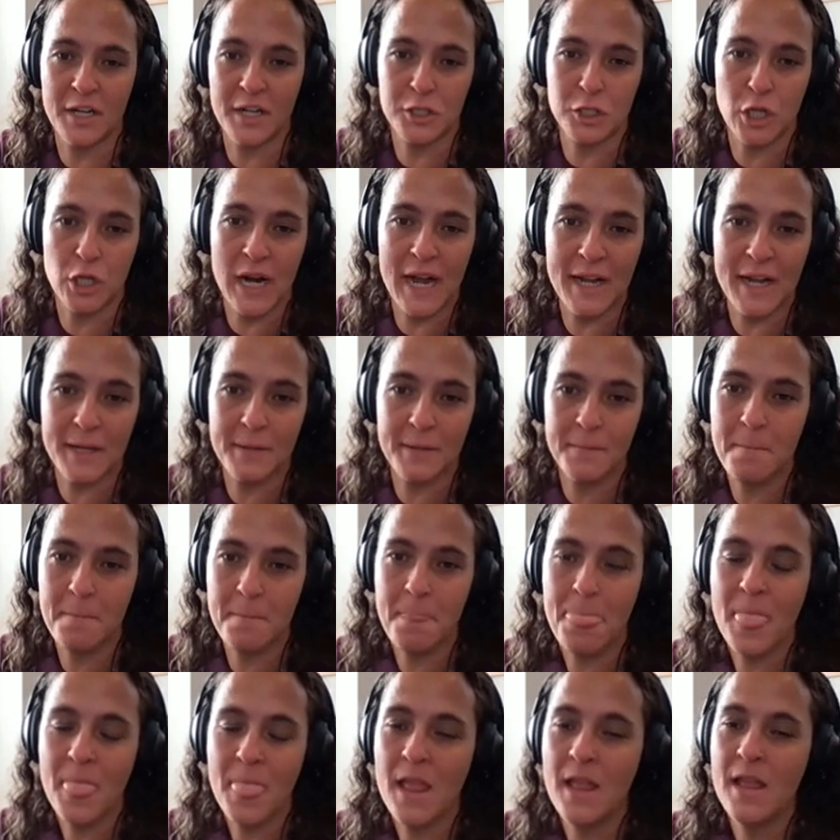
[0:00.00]
a track.
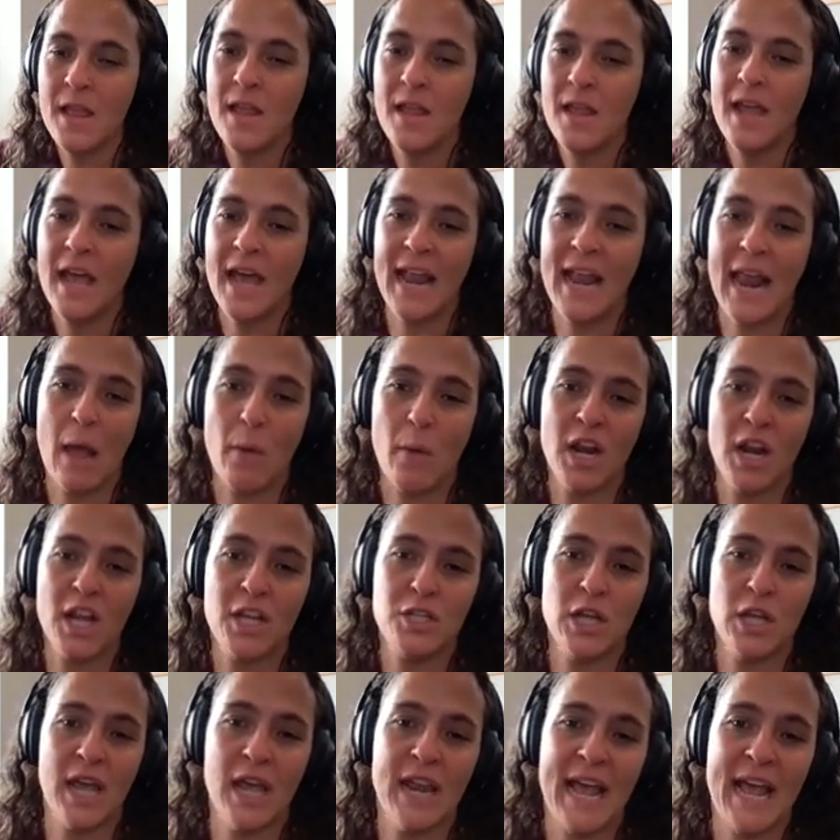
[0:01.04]
And I wanted
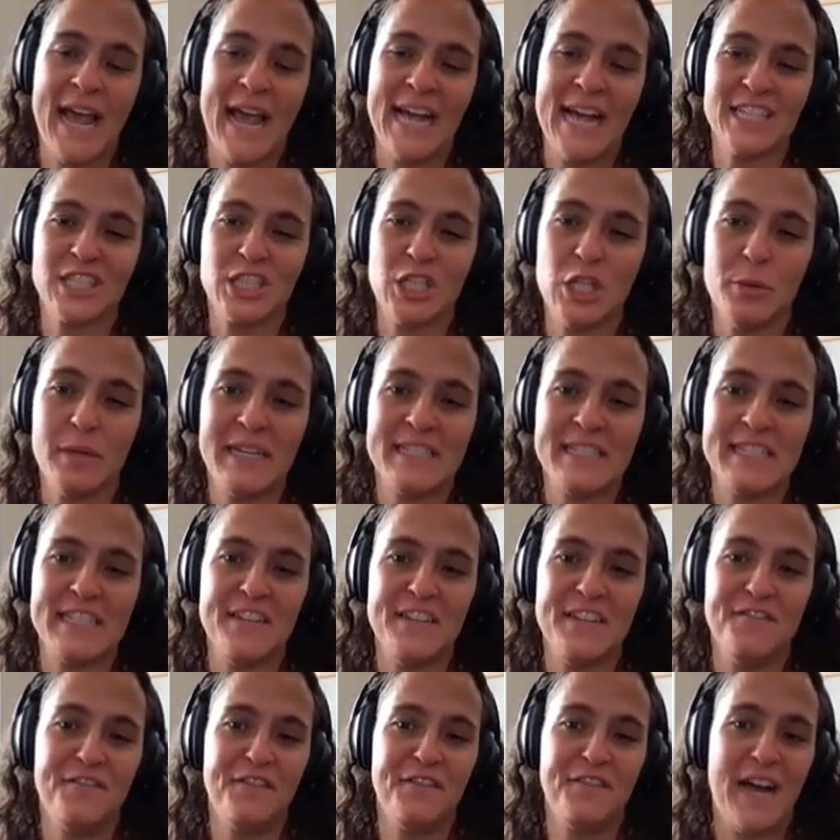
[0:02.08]
you, and I ask you, is he
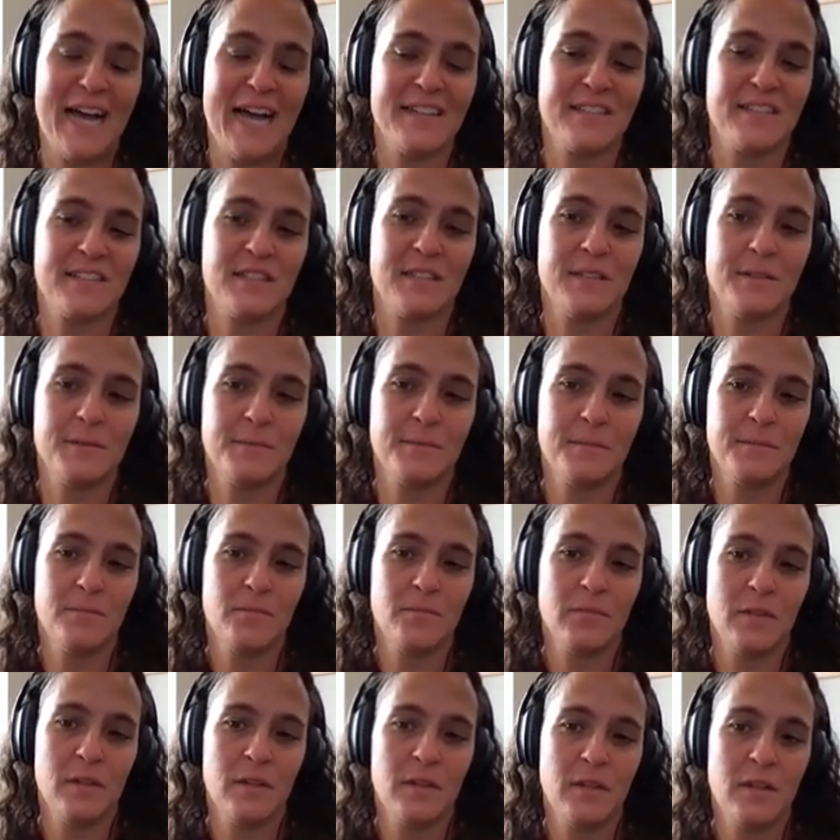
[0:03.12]
fast?
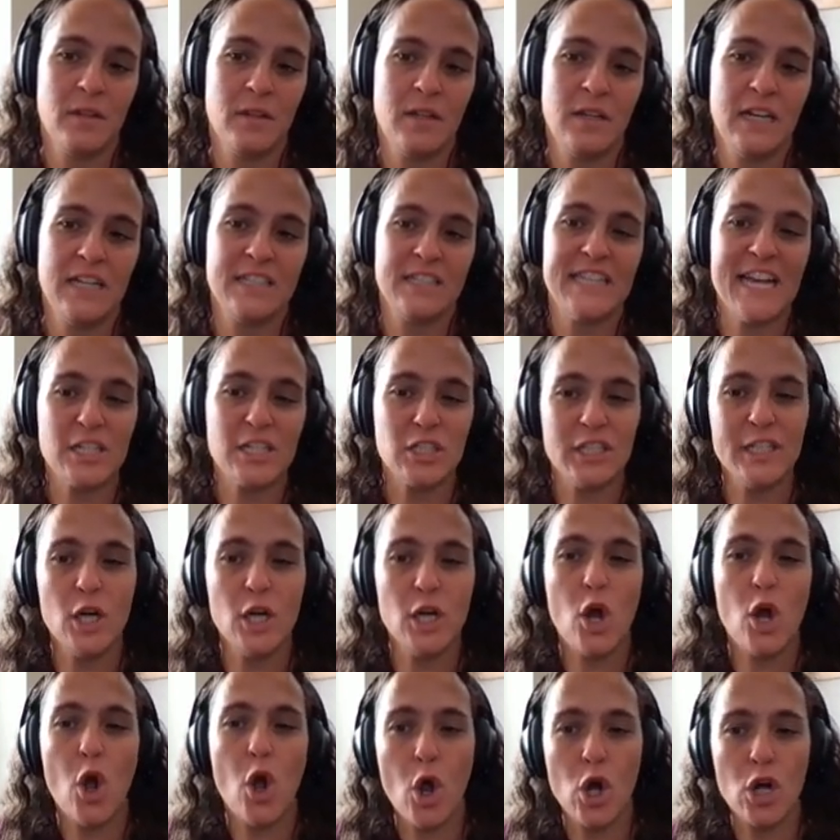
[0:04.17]
It's actually
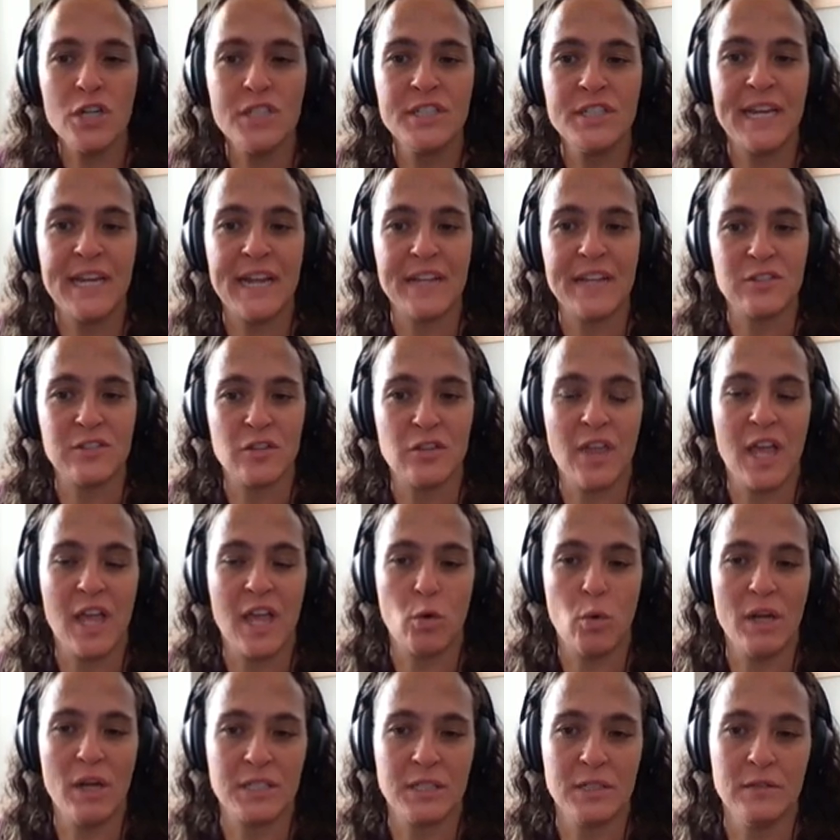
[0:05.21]
hard to answer that
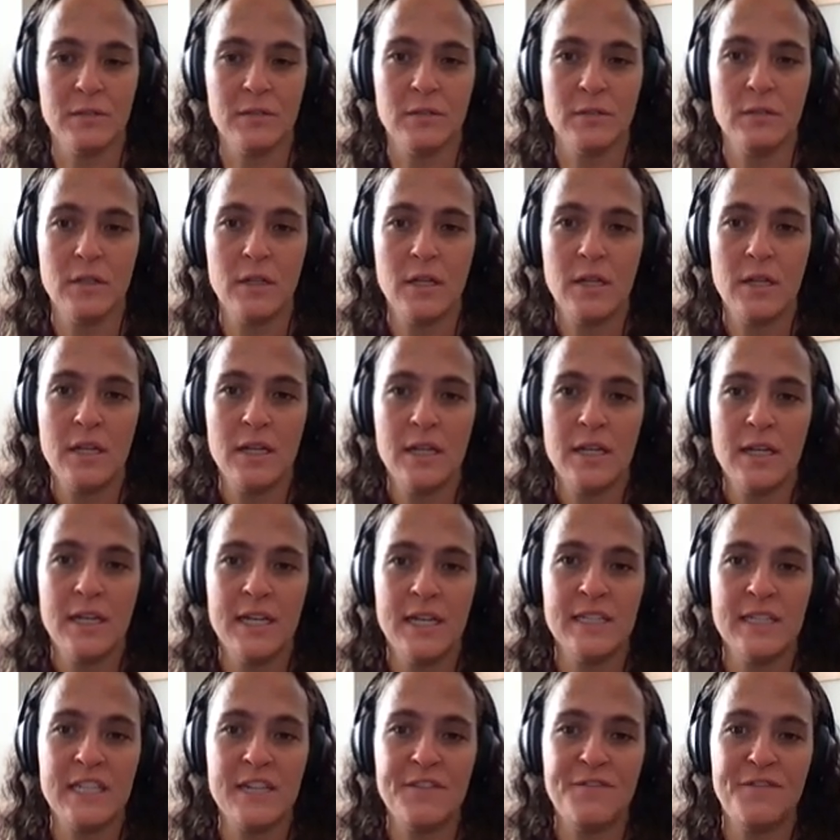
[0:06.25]
question.
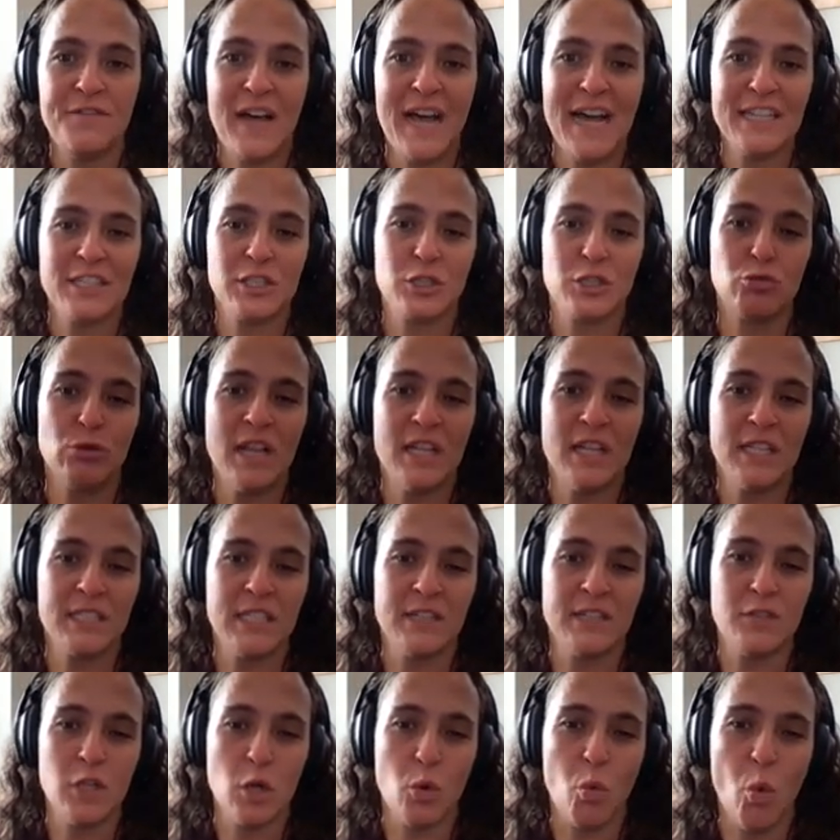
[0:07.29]
Is he fast
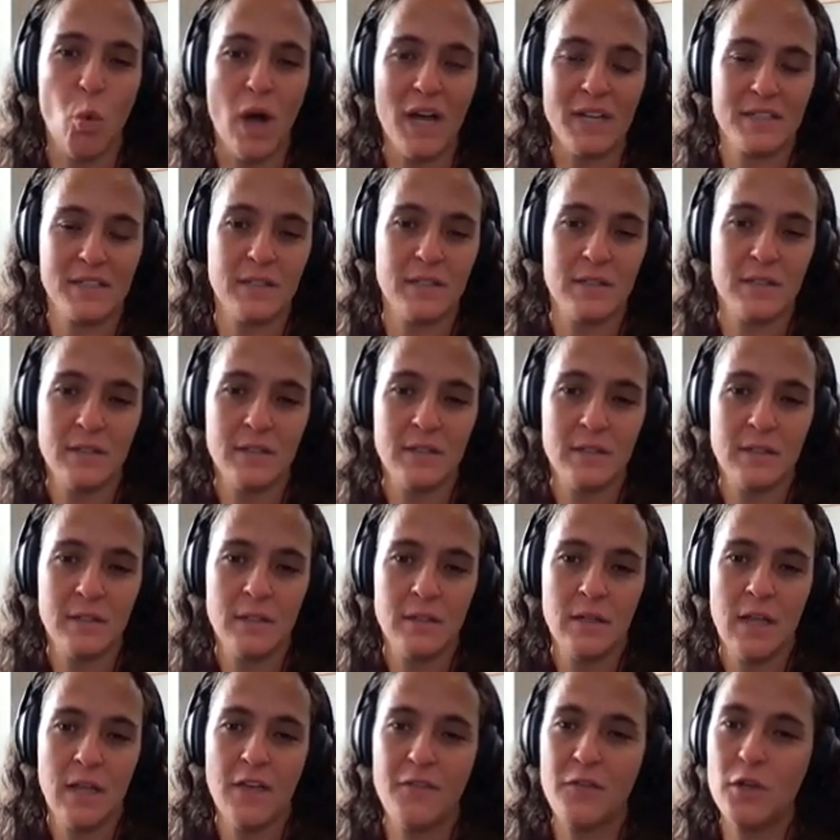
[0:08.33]
relative to what?
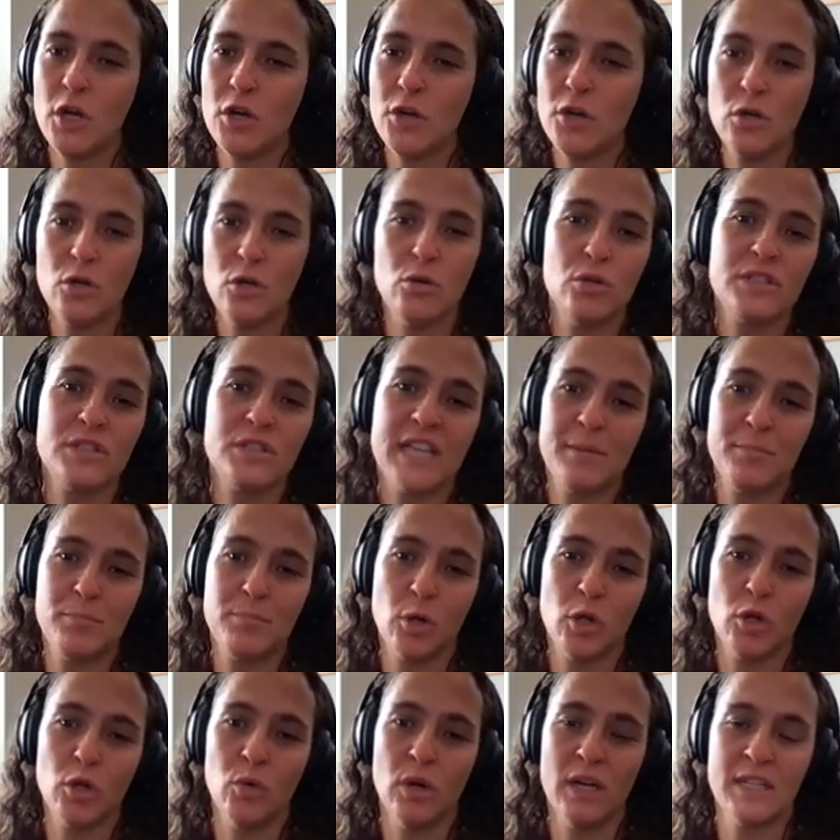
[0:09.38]
If you don't know who Usain
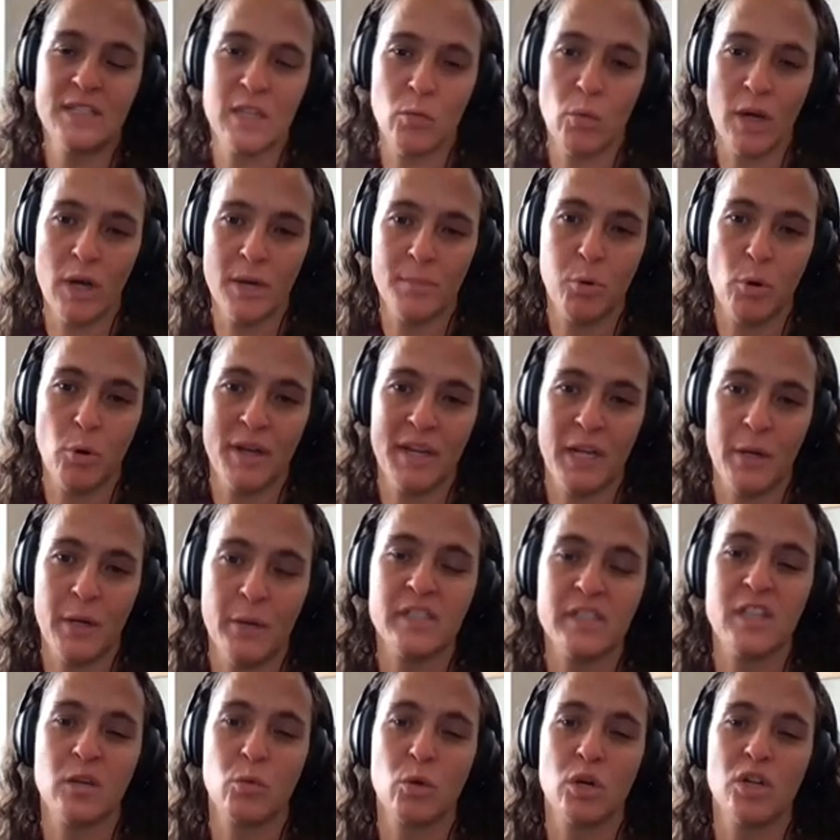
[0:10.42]
Bolt was, at one point he
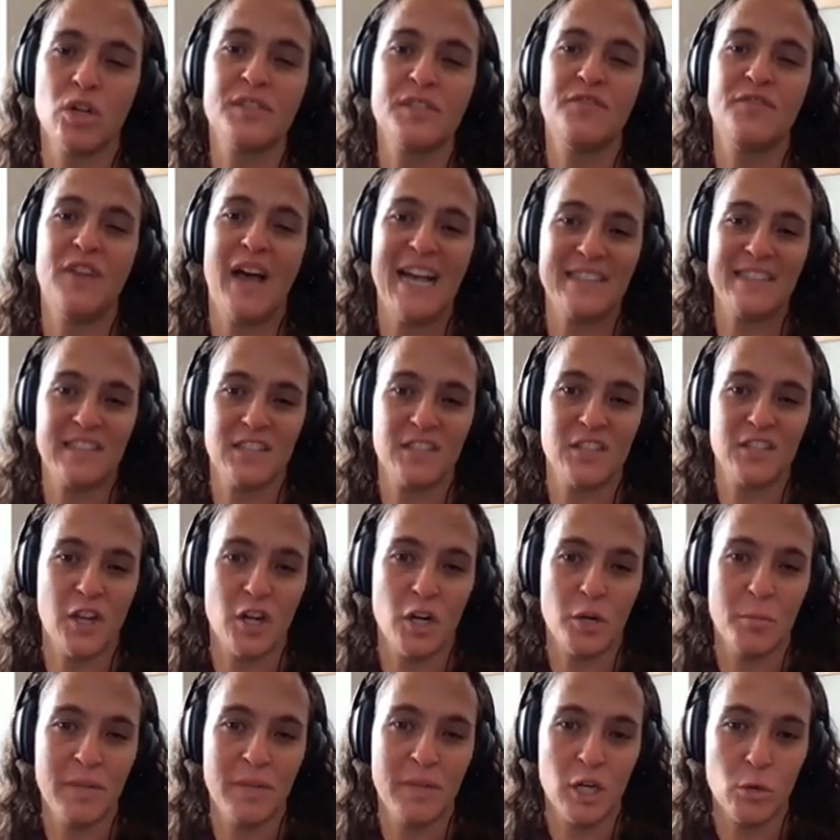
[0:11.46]
was the world's fastest one
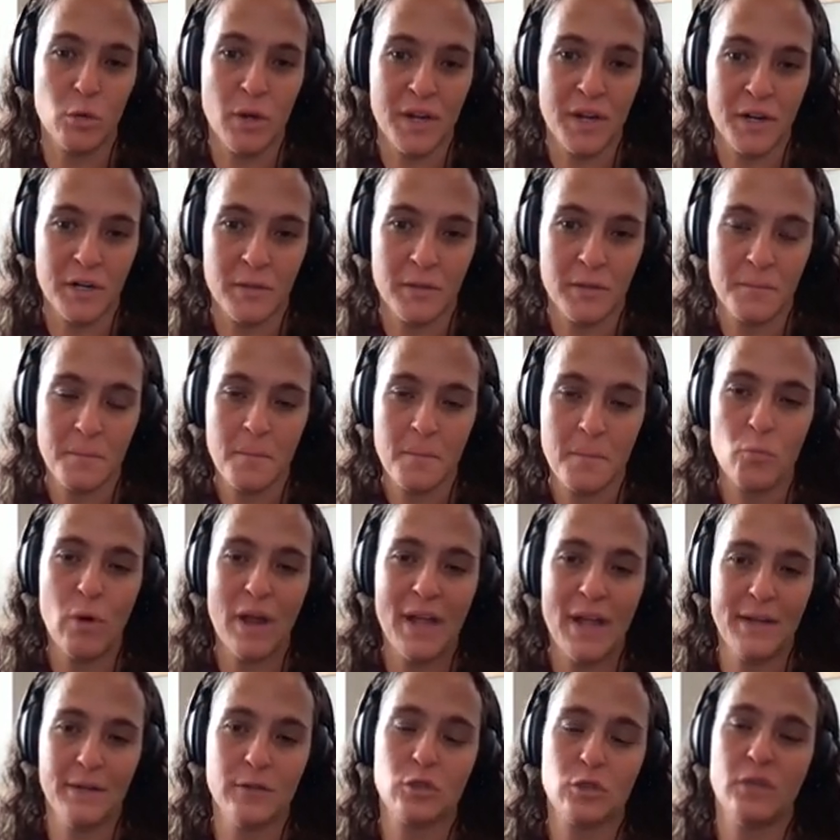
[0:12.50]
hundred meter runner,
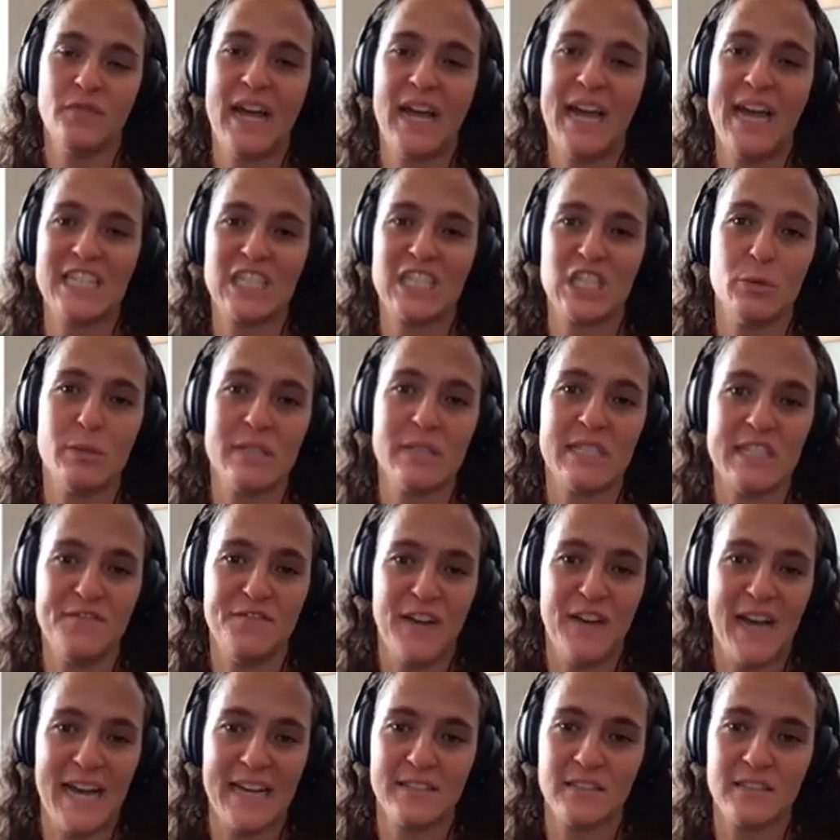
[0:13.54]
right? So if I ask you, is he
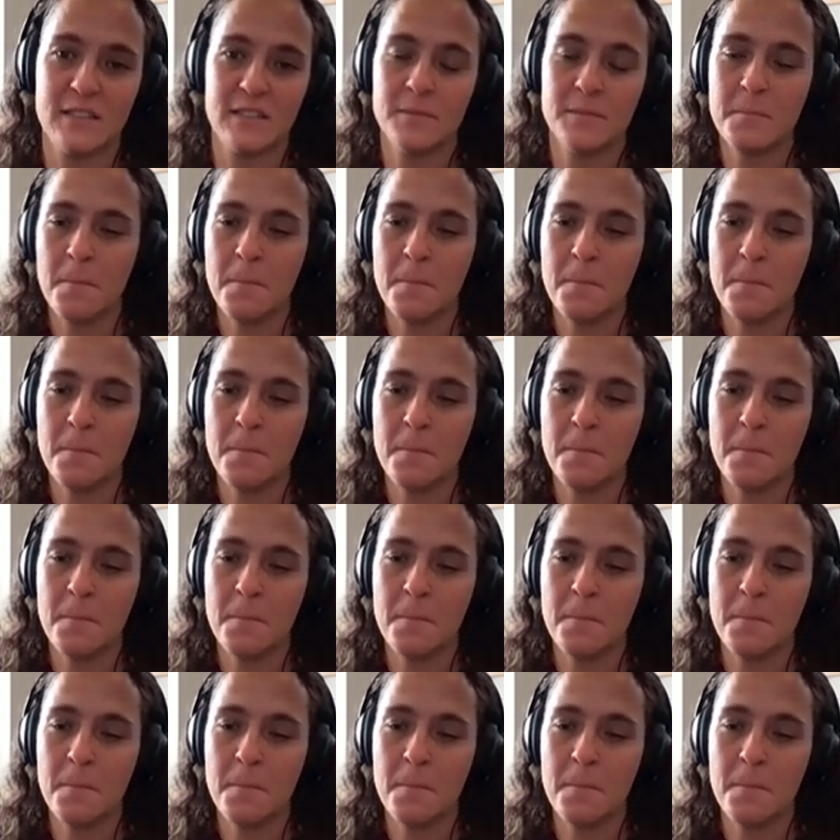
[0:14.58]
fast?